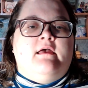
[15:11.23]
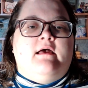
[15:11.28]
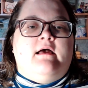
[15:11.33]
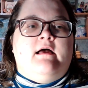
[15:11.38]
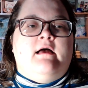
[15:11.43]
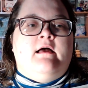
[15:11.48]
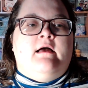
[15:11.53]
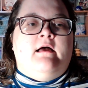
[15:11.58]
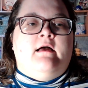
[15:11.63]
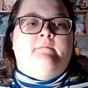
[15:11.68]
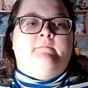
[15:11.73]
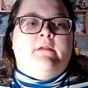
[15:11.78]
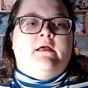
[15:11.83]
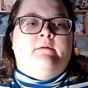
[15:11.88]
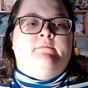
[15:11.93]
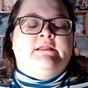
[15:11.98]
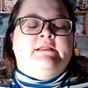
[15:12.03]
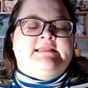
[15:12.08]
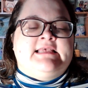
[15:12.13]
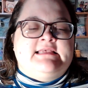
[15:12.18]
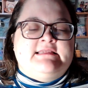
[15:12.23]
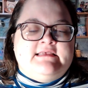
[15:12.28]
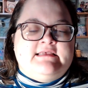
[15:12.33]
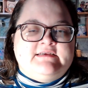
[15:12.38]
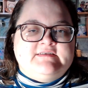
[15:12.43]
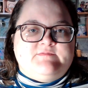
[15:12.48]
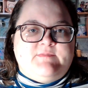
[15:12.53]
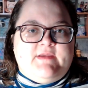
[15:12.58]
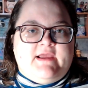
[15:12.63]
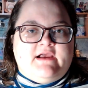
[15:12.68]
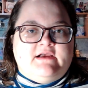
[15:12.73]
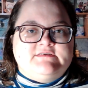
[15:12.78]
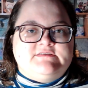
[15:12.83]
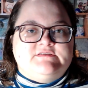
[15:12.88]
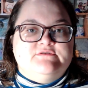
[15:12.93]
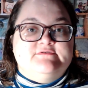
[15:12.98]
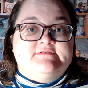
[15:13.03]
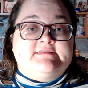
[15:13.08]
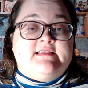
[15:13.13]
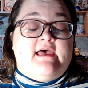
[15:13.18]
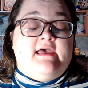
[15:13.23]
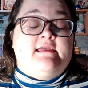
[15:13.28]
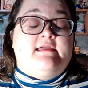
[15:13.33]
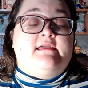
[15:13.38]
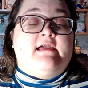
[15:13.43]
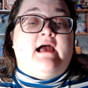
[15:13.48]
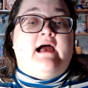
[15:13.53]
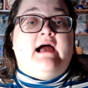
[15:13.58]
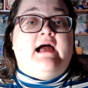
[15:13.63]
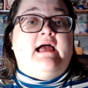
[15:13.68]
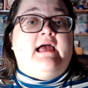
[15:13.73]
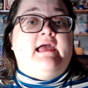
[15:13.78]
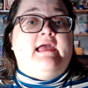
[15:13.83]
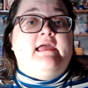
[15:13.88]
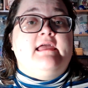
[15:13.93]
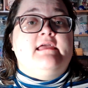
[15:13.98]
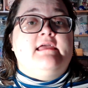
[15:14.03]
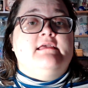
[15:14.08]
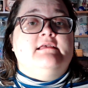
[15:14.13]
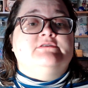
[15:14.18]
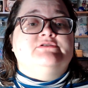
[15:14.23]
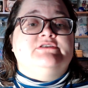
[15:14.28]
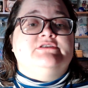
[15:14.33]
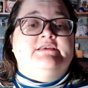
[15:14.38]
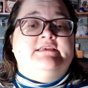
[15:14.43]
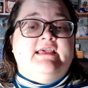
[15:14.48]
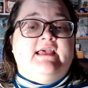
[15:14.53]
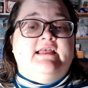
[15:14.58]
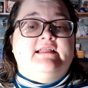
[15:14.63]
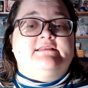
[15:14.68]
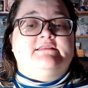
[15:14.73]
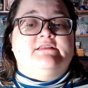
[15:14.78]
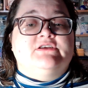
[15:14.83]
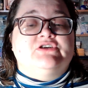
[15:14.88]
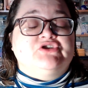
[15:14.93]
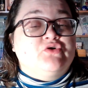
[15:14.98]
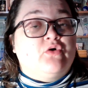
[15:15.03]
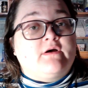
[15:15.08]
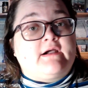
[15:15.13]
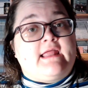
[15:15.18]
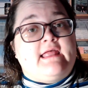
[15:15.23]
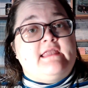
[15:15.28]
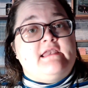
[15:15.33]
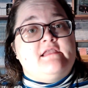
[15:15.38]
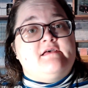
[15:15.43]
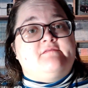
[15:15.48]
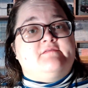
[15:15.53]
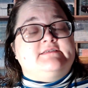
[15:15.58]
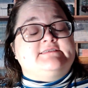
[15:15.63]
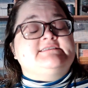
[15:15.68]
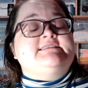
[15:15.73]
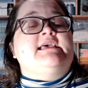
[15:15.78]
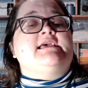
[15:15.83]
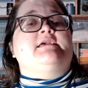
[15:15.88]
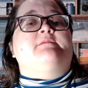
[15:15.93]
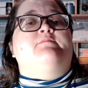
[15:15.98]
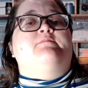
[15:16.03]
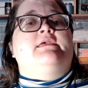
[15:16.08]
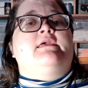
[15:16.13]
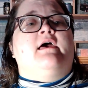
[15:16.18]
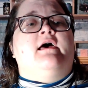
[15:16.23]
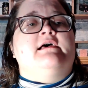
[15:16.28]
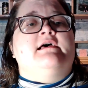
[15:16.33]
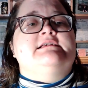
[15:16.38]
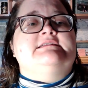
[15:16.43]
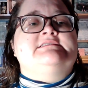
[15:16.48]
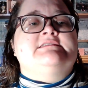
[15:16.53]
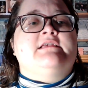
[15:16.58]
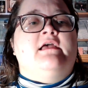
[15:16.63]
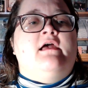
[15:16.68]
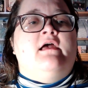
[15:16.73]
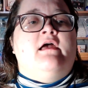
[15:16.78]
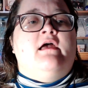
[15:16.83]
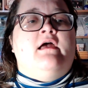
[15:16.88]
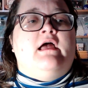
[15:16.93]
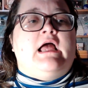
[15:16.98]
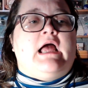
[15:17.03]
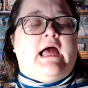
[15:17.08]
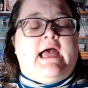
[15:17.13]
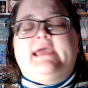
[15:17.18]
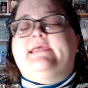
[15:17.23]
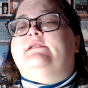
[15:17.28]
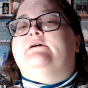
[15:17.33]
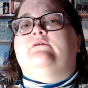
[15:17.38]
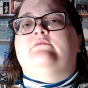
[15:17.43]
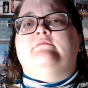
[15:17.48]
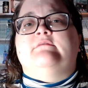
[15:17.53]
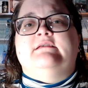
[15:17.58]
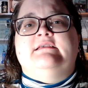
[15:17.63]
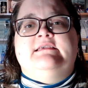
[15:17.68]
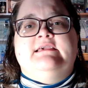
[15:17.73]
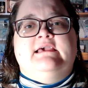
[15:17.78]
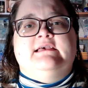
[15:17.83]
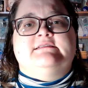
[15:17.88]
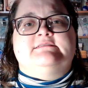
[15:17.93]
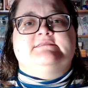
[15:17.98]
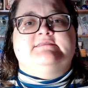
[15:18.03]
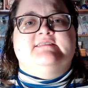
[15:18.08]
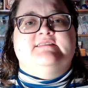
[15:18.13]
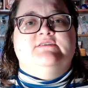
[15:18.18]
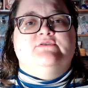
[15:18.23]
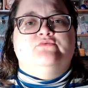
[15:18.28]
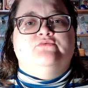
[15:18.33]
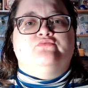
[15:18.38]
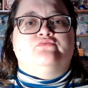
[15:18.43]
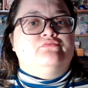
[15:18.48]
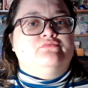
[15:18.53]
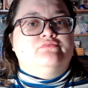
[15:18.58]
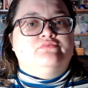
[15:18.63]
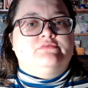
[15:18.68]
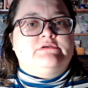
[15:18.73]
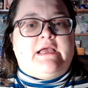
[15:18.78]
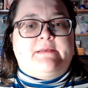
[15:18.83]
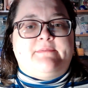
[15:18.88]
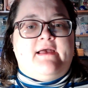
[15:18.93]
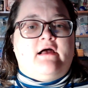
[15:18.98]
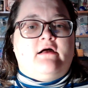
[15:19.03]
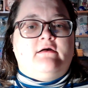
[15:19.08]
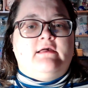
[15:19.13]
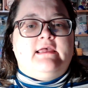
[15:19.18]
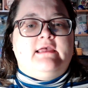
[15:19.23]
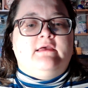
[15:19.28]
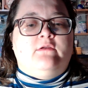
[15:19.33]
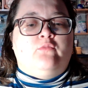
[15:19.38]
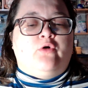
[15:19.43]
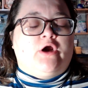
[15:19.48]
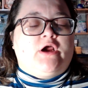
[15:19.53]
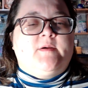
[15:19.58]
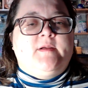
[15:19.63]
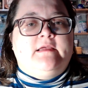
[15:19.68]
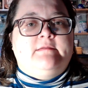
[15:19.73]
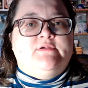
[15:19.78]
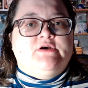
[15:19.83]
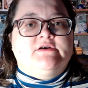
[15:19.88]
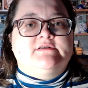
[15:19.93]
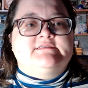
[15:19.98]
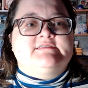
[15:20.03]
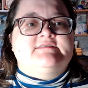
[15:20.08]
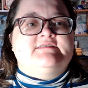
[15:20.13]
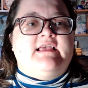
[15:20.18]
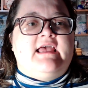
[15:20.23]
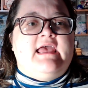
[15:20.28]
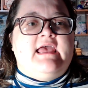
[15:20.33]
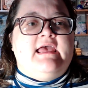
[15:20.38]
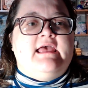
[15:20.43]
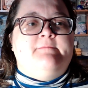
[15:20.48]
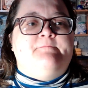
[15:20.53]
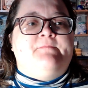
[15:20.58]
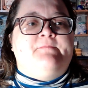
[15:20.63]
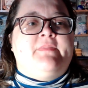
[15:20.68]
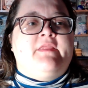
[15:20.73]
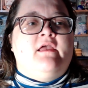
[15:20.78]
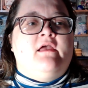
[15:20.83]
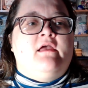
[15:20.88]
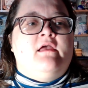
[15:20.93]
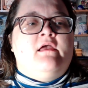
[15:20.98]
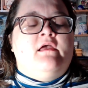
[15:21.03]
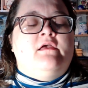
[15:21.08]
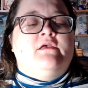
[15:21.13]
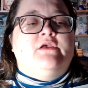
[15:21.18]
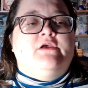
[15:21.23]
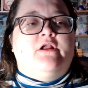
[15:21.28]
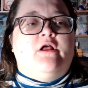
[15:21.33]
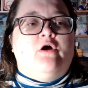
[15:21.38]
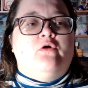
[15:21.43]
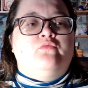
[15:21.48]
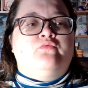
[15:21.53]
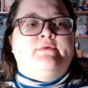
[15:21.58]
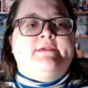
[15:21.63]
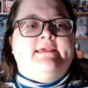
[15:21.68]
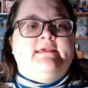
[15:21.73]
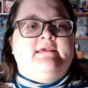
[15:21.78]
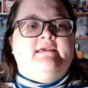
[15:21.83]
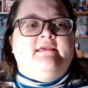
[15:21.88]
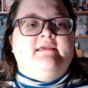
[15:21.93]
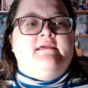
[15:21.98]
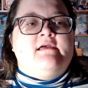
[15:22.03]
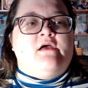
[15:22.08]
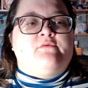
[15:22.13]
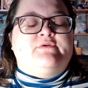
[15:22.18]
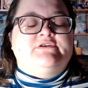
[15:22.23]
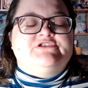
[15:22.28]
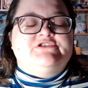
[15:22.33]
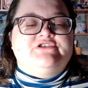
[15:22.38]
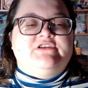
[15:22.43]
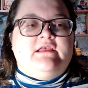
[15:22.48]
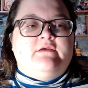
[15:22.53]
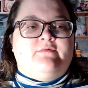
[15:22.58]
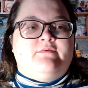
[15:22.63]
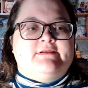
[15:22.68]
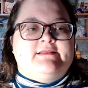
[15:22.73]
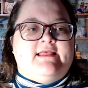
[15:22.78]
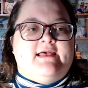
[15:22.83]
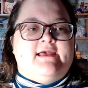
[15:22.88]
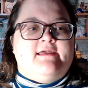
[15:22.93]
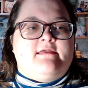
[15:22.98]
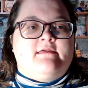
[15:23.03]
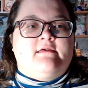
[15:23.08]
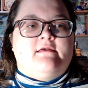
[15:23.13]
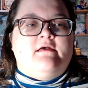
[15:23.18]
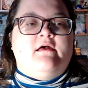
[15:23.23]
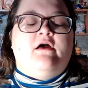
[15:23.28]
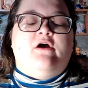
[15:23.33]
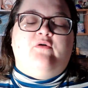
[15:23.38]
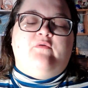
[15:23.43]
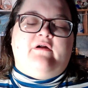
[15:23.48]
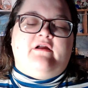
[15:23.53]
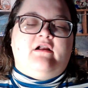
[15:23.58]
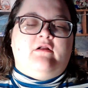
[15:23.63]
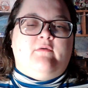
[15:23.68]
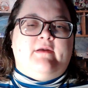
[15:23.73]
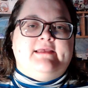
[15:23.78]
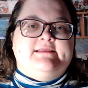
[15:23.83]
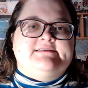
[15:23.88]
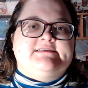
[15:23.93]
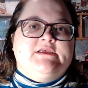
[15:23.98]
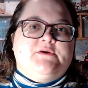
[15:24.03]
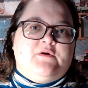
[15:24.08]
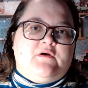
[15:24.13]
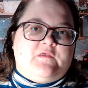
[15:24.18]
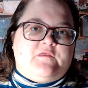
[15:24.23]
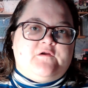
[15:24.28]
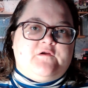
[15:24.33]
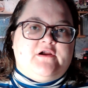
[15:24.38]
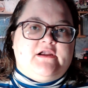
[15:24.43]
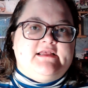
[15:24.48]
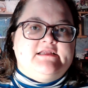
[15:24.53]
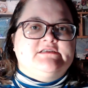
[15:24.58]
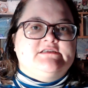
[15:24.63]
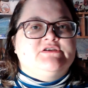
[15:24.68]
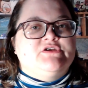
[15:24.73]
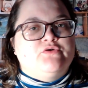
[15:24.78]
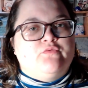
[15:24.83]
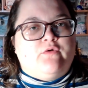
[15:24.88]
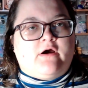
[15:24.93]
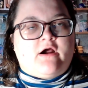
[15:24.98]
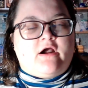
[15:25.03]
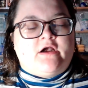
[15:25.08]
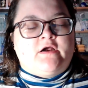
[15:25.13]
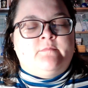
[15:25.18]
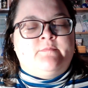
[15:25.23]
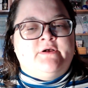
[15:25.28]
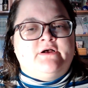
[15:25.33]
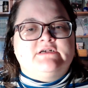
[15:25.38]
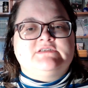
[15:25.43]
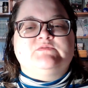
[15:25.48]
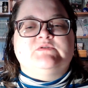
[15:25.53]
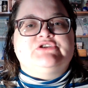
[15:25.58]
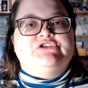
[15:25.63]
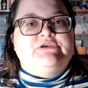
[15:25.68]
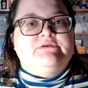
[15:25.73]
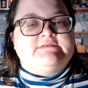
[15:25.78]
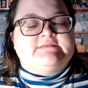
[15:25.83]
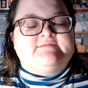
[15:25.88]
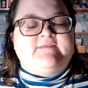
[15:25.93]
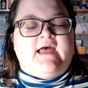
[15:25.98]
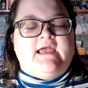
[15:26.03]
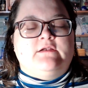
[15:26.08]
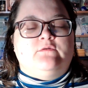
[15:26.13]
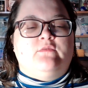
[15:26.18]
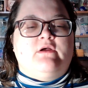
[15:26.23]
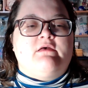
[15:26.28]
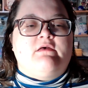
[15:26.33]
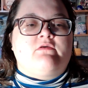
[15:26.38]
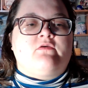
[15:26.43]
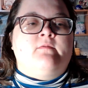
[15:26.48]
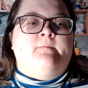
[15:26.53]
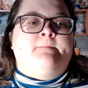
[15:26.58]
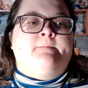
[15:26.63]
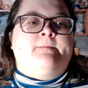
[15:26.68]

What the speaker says: But then there's Maris who's like, I get the short end of the stick because I don't get to come out and work on my books. And, we originally were like, oh, we're going to wait until we're 30 to work on her books, which she was fine with.